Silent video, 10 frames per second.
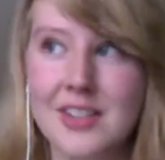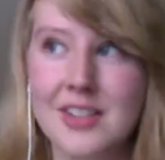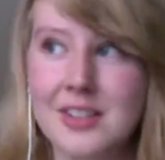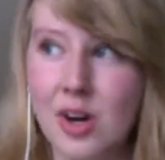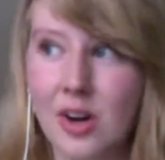it
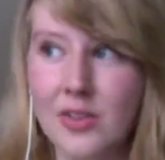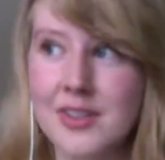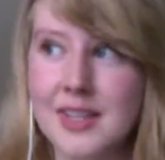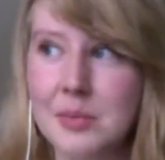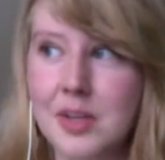is. They're all the
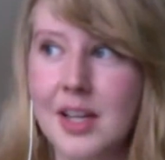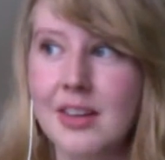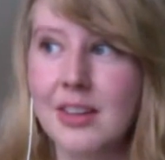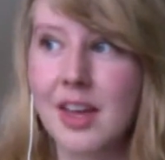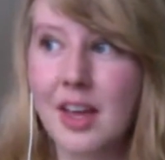same
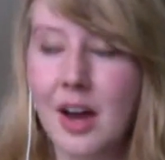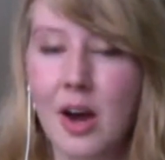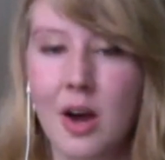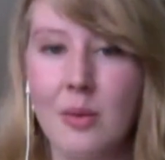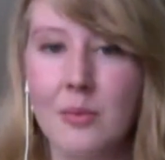length.
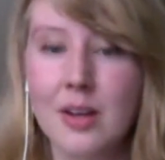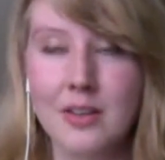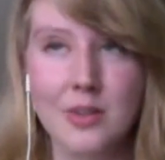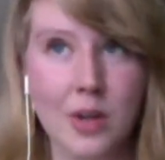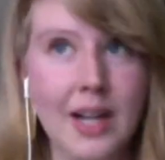
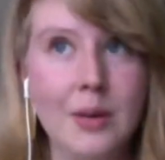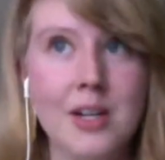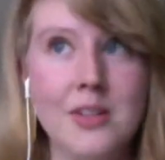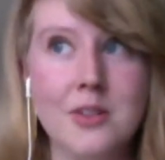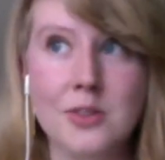It's great when
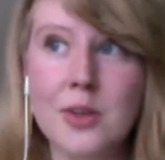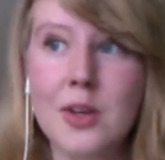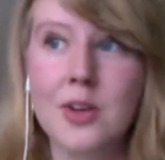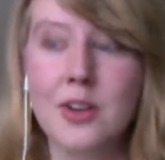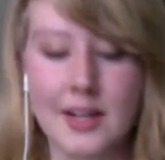it's a
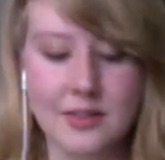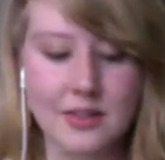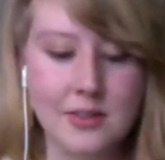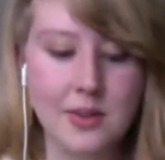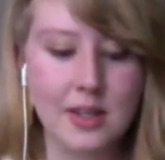studio class
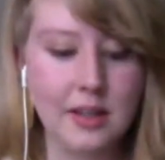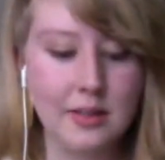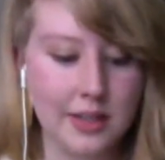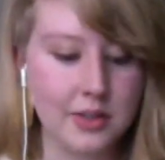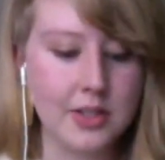because you get
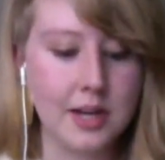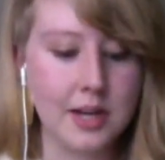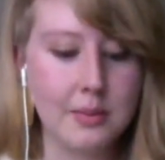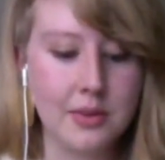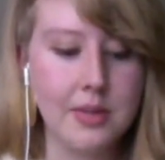lecture time
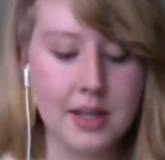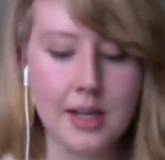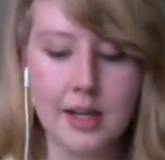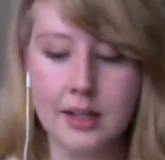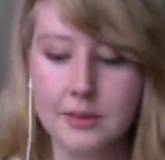in the
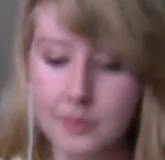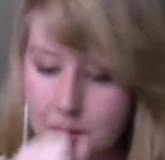beginning,